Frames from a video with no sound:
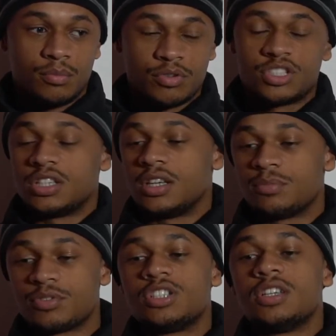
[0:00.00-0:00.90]

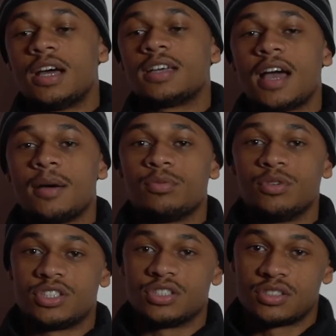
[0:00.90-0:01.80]
bridging that gap,
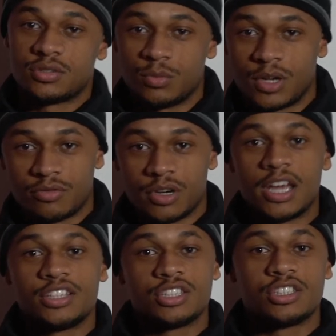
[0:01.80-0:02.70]
which is where the
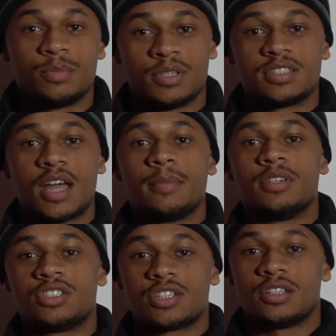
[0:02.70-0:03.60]
relationship is
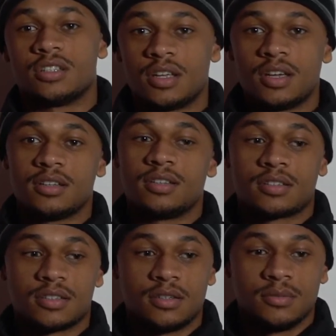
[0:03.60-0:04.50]
damaged,
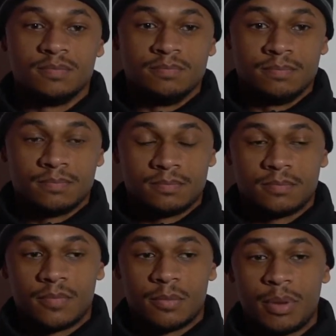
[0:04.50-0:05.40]
and
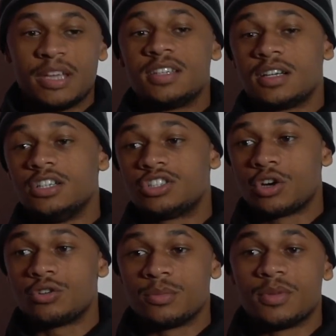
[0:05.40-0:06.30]
basically
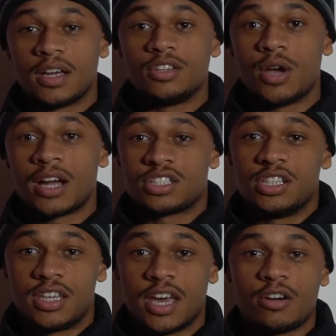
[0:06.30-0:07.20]
show them that you
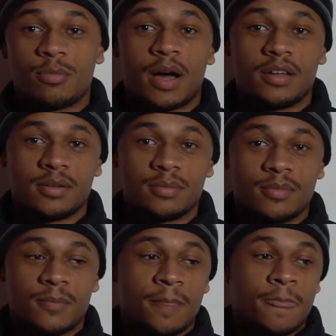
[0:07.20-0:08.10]
actually care about them.
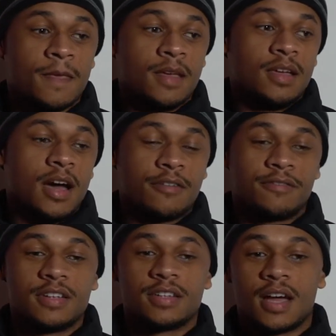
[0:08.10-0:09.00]
I
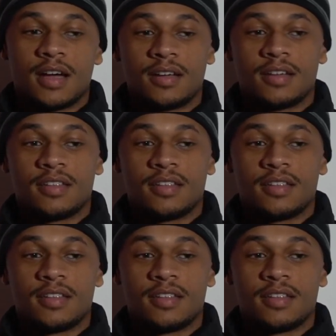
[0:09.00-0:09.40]
think that